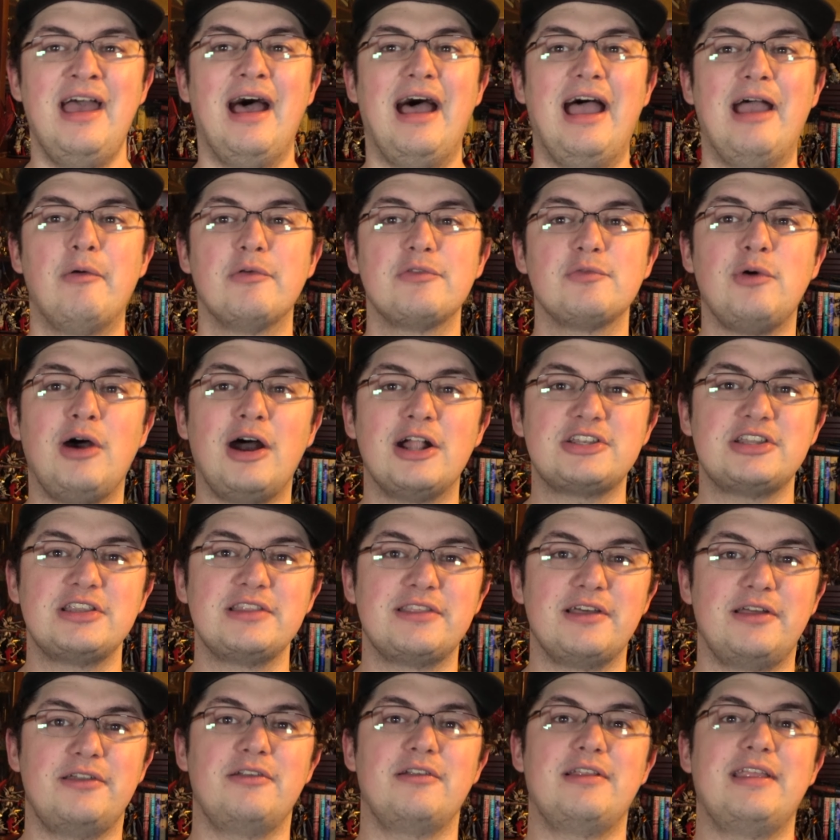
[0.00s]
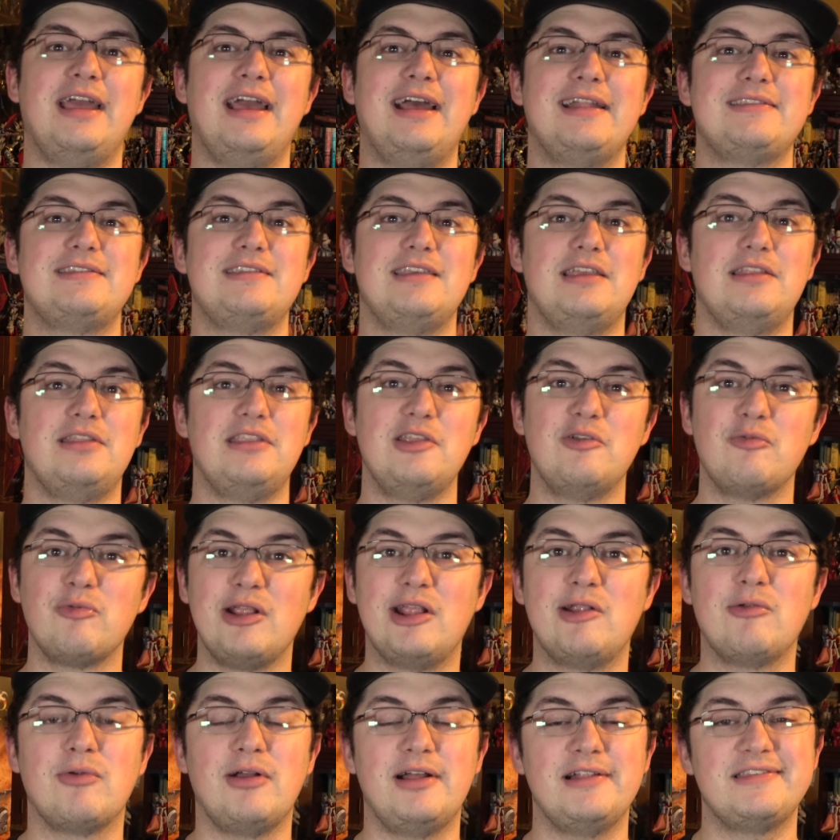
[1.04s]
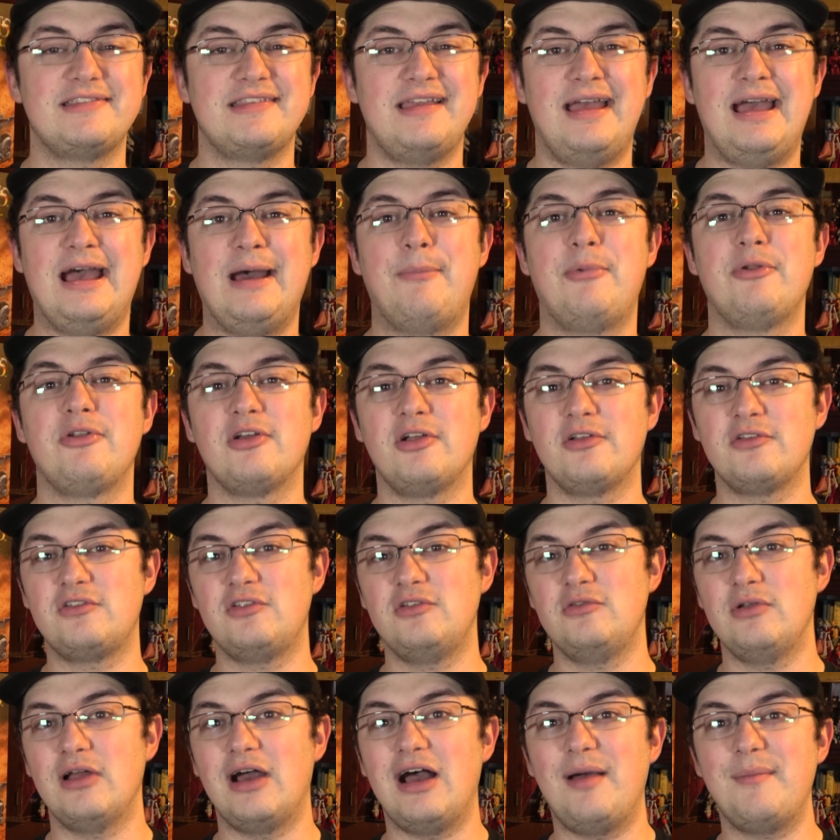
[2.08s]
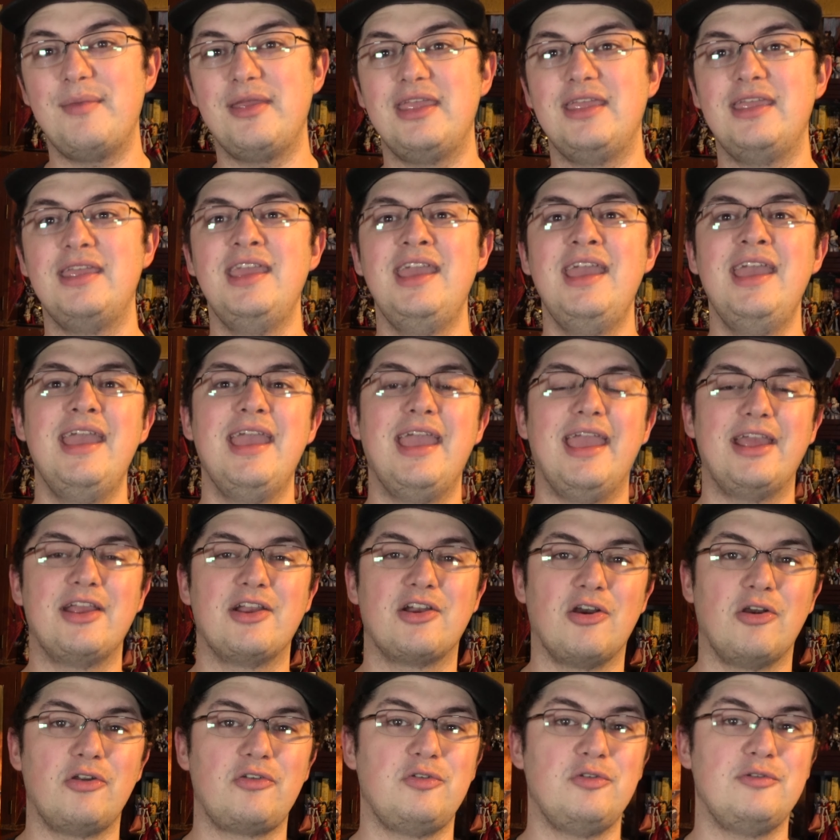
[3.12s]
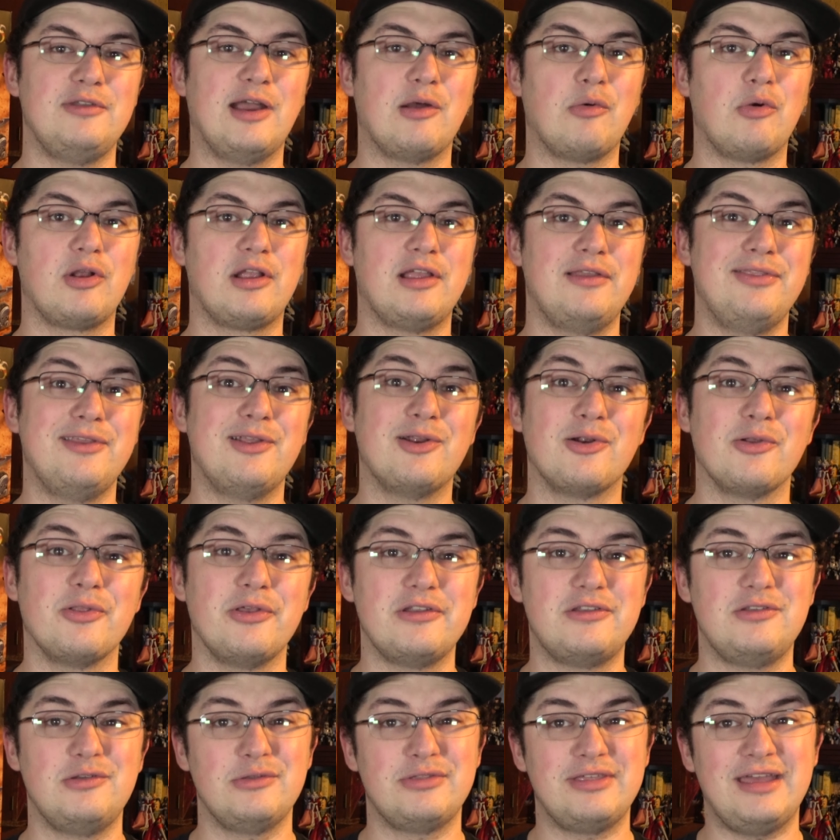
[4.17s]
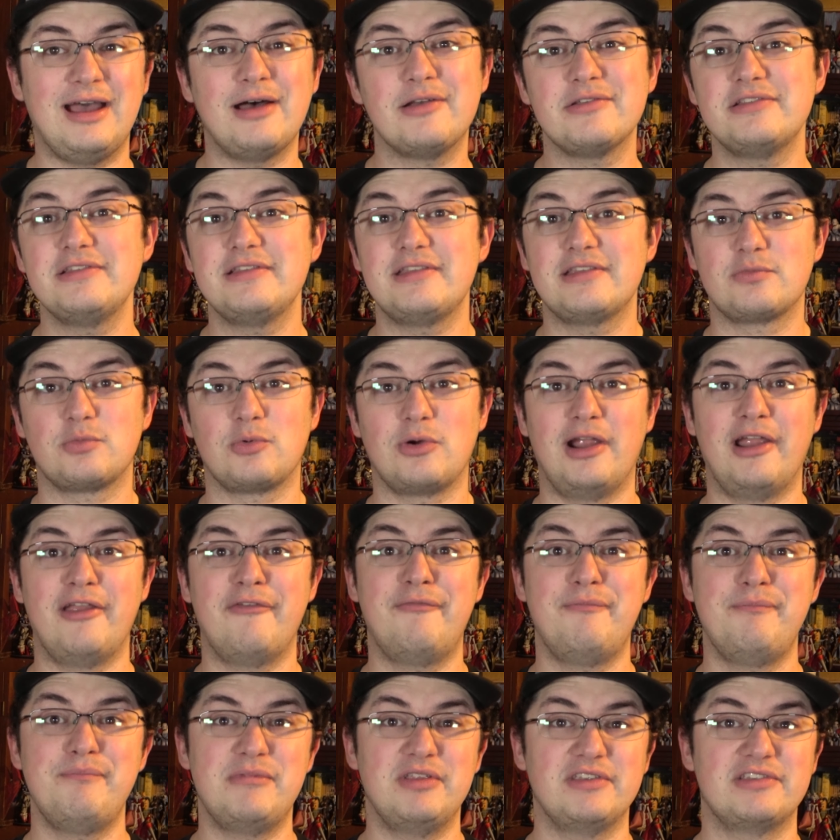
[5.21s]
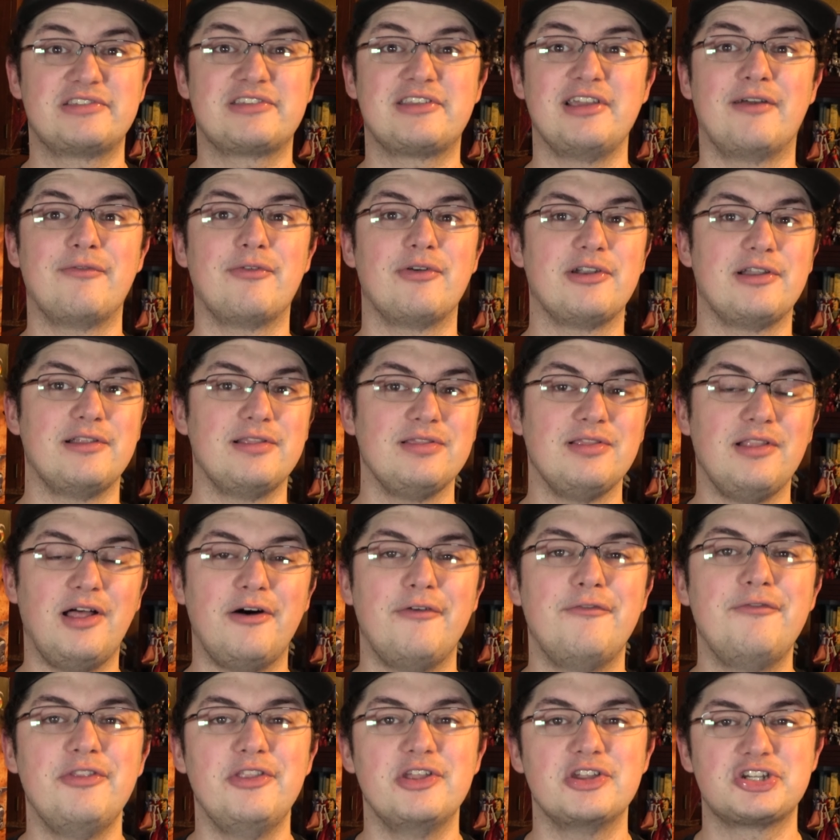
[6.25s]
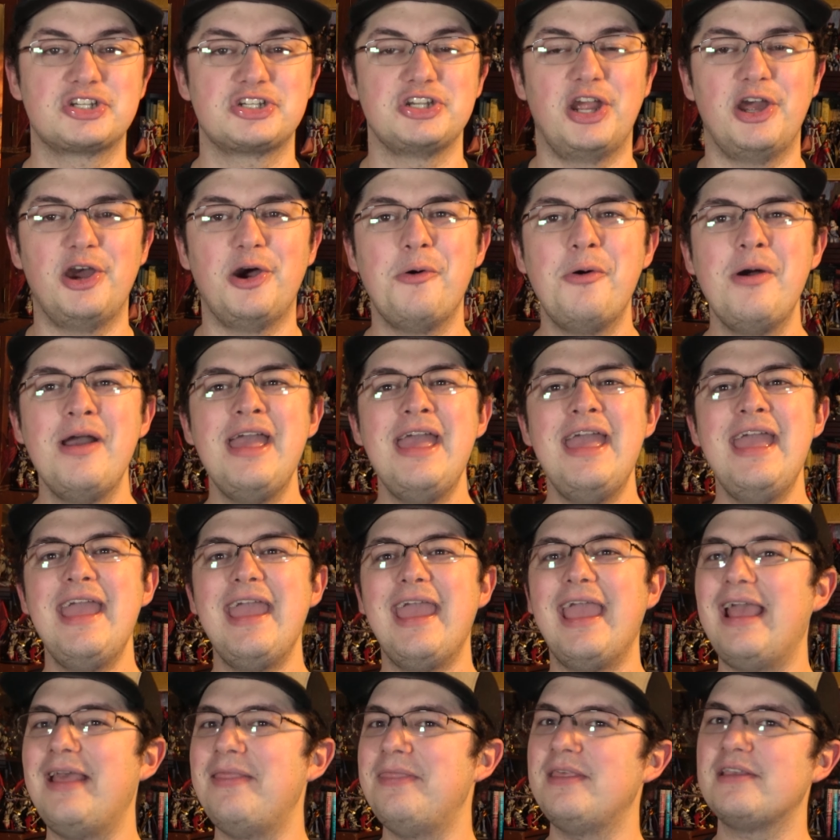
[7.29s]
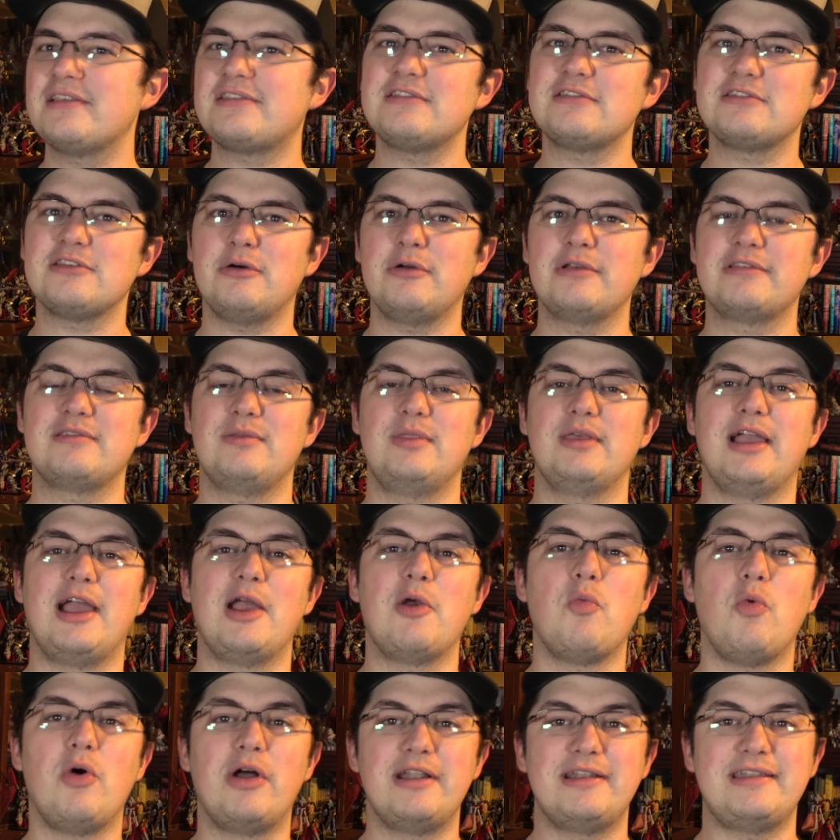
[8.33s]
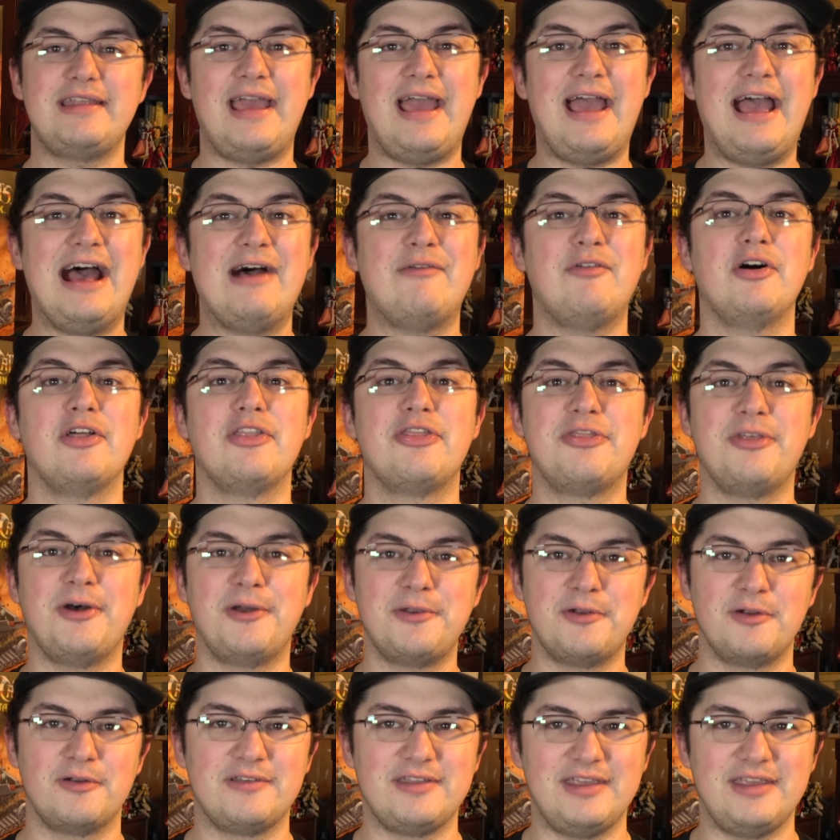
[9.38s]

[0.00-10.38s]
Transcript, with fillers: I was watching Thundercats in the reruns that happened on Toonami and Cartoon Network in the early 2000s, is where I discovered and loved the show, and this is always something I wanted to have, a Thunder